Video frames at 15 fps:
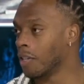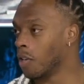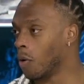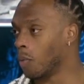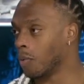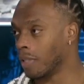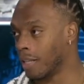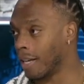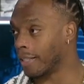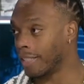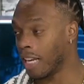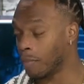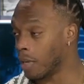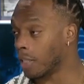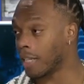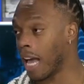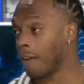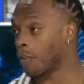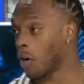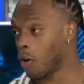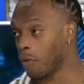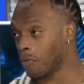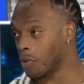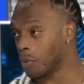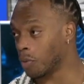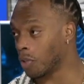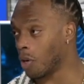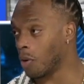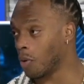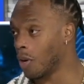you know, a team doesn't have curfew,
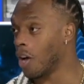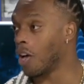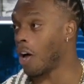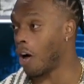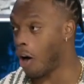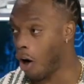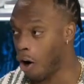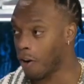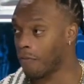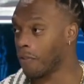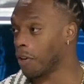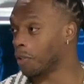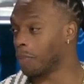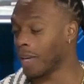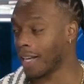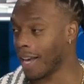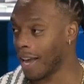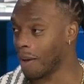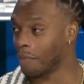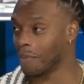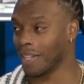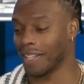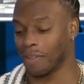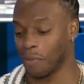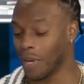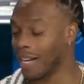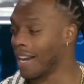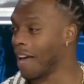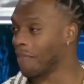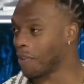so our first big Uh-oh. game, we
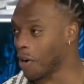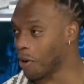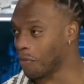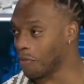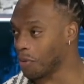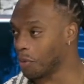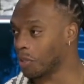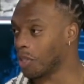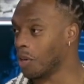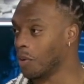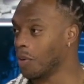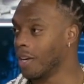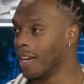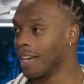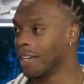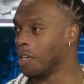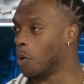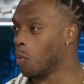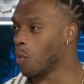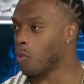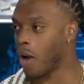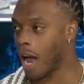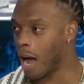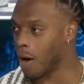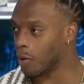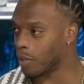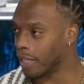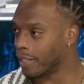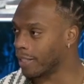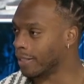didn't have curfew, so you know we were
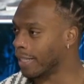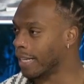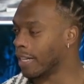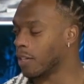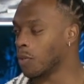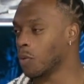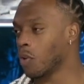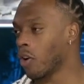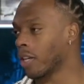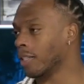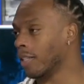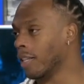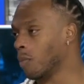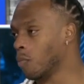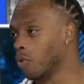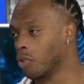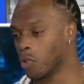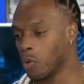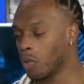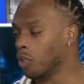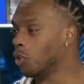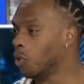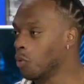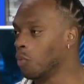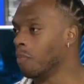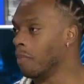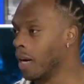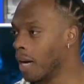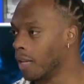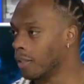out in the city in New York City. We were doing too
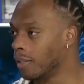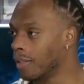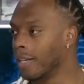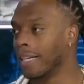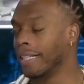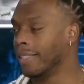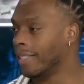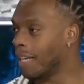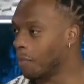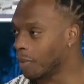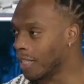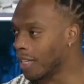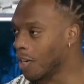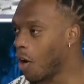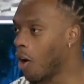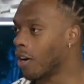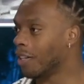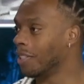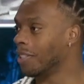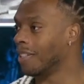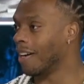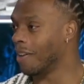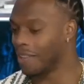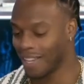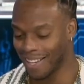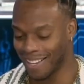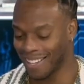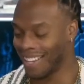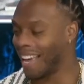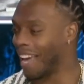much. TMZ called us, uh,
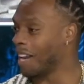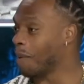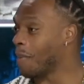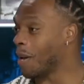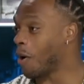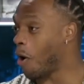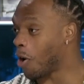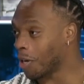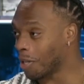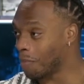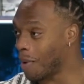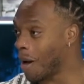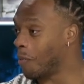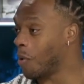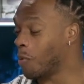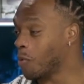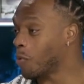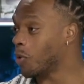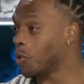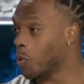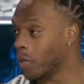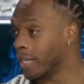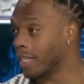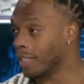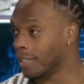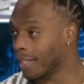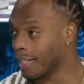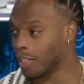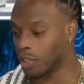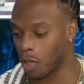and they made an article about what we were doing in the
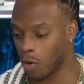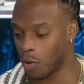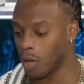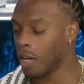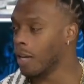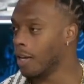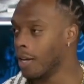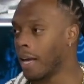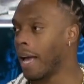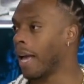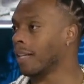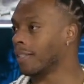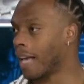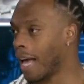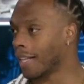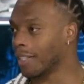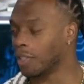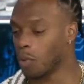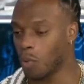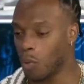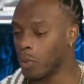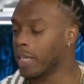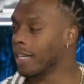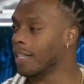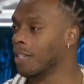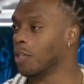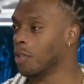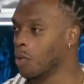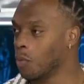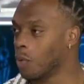city. So media, exactly. So what we needed
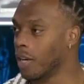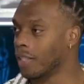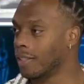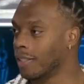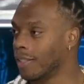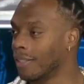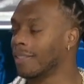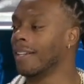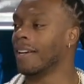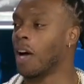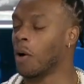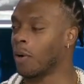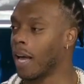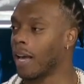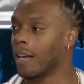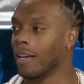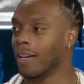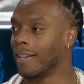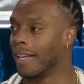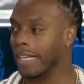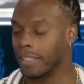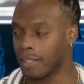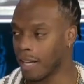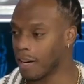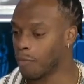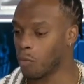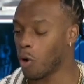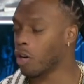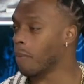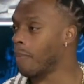to do was just okay. Instead of
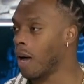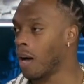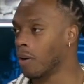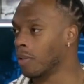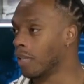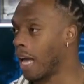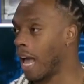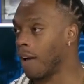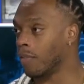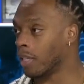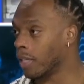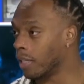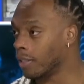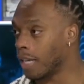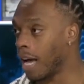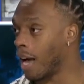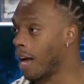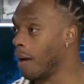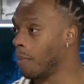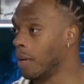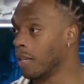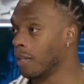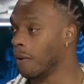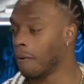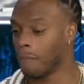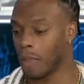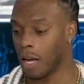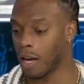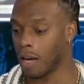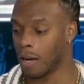worrying about having a good time and
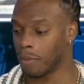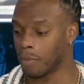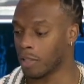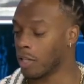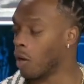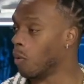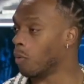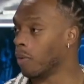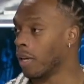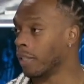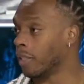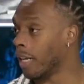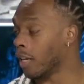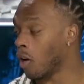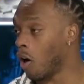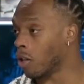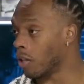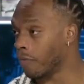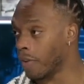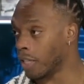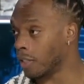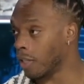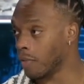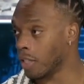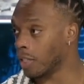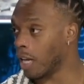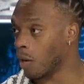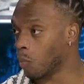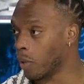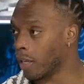um, you know, attending all the festivities
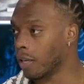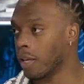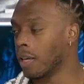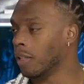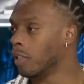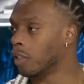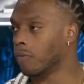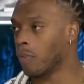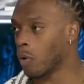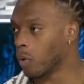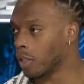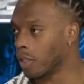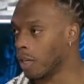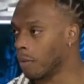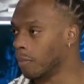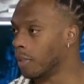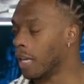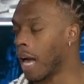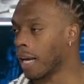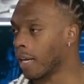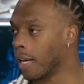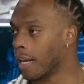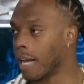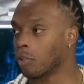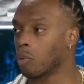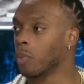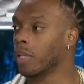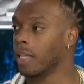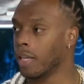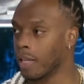that week, just focus up, lock in. And that's
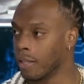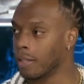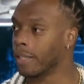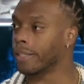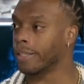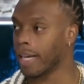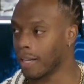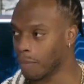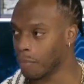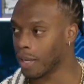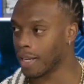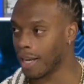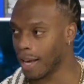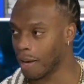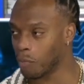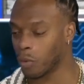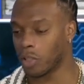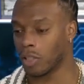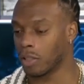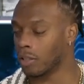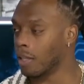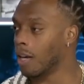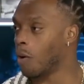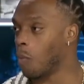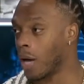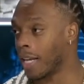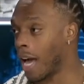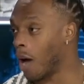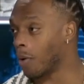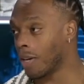what we did the second big game, which is why
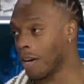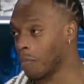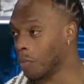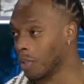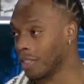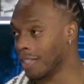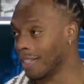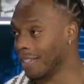the outcome was